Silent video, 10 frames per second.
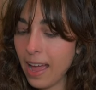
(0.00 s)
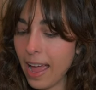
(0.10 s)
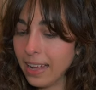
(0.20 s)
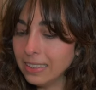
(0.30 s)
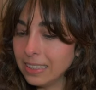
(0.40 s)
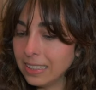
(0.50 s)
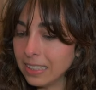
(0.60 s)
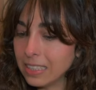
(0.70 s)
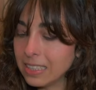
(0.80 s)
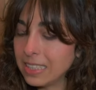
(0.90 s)

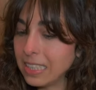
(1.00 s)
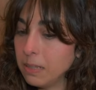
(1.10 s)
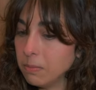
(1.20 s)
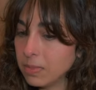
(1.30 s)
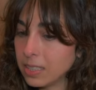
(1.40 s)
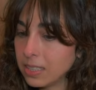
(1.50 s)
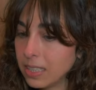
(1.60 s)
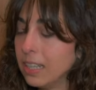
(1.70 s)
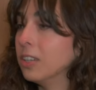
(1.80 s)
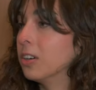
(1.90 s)
entities, teams
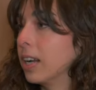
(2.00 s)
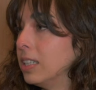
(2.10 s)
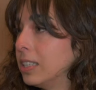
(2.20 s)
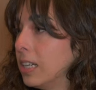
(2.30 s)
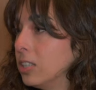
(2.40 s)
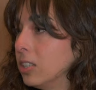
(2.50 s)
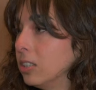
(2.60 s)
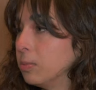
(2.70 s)
in the organization?